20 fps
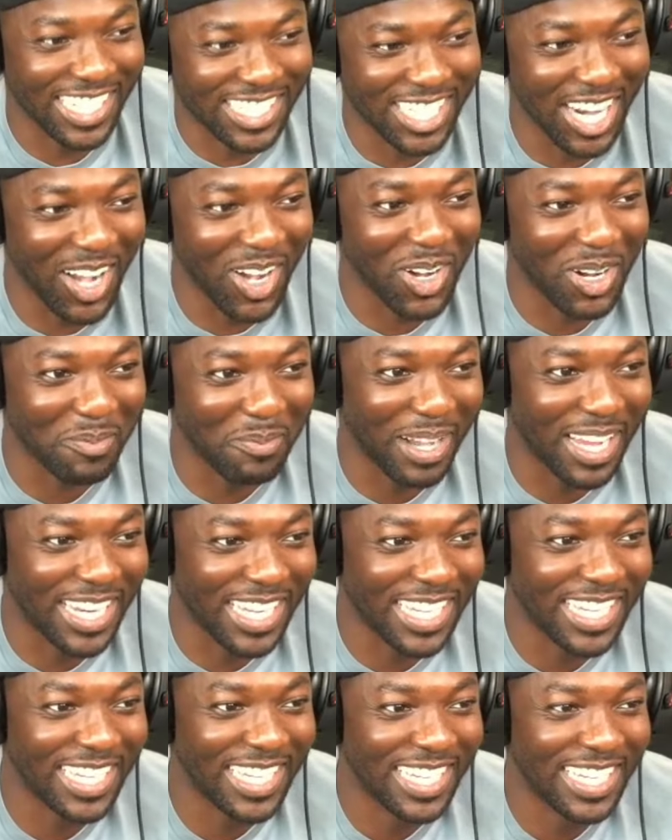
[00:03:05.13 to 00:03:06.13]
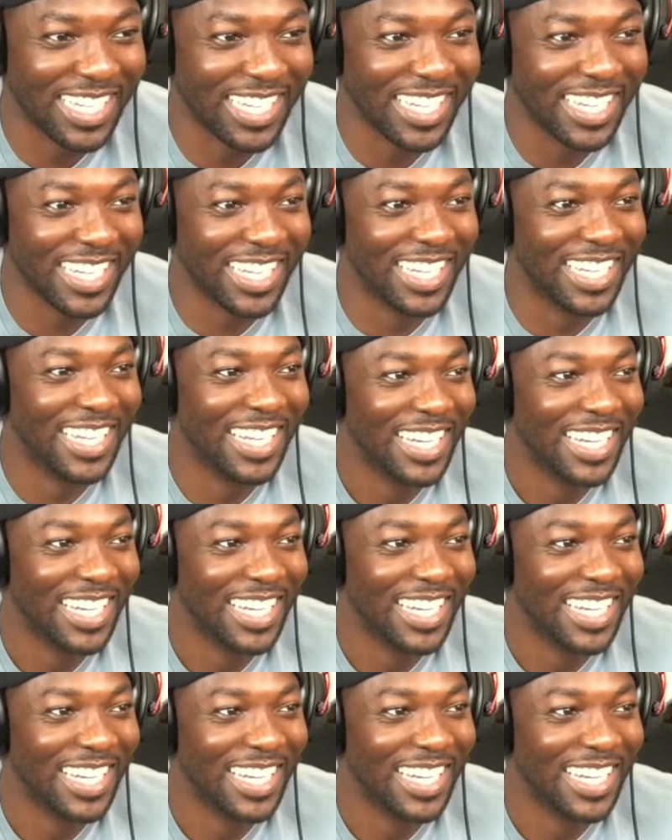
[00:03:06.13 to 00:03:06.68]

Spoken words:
This is a